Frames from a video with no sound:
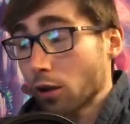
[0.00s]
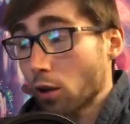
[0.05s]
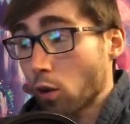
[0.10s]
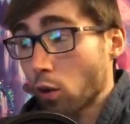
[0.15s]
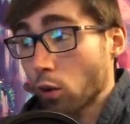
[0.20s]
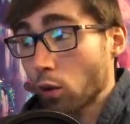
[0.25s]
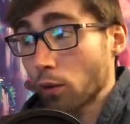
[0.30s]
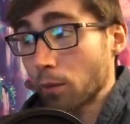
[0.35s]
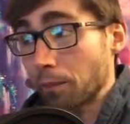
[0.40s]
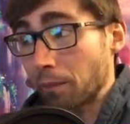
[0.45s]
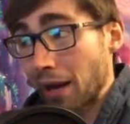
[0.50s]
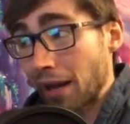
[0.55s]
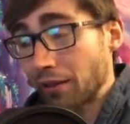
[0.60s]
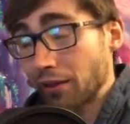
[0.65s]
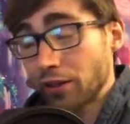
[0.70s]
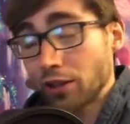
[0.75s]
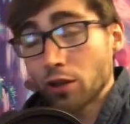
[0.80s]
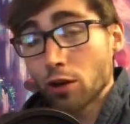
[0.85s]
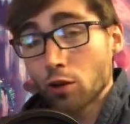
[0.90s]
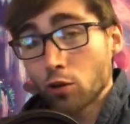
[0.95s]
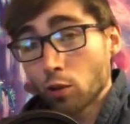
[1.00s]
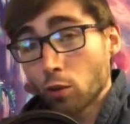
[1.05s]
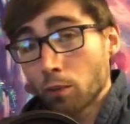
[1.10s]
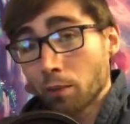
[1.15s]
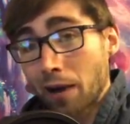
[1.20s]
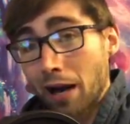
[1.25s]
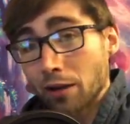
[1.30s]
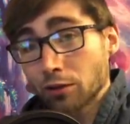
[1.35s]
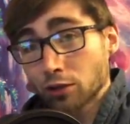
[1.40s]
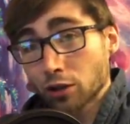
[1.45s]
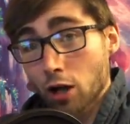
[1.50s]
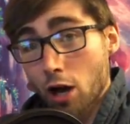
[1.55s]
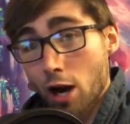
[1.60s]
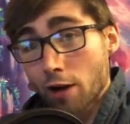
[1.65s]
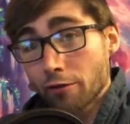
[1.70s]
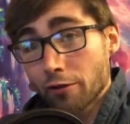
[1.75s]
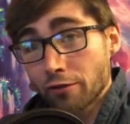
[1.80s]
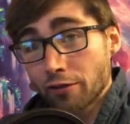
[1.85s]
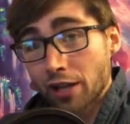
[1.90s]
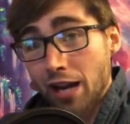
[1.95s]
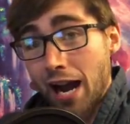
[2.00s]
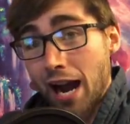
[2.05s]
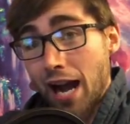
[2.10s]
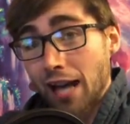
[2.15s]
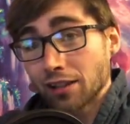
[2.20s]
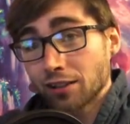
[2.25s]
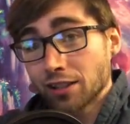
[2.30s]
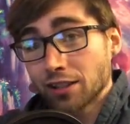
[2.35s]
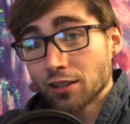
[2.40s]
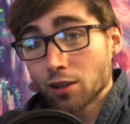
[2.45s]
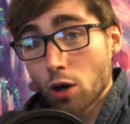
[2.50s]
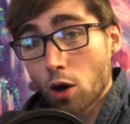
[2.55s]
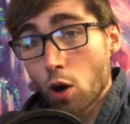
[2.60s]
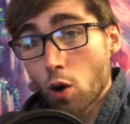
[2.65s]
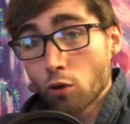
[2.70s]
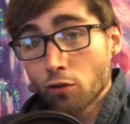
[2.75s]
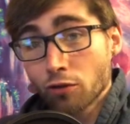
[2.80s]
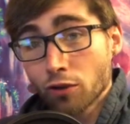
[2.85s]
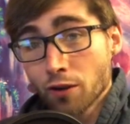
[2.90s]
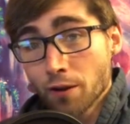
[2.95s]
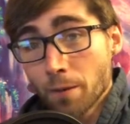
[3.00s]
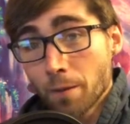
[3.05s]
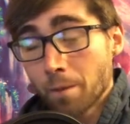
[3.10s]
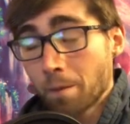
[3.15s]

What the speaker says: or the bounce off of the island over,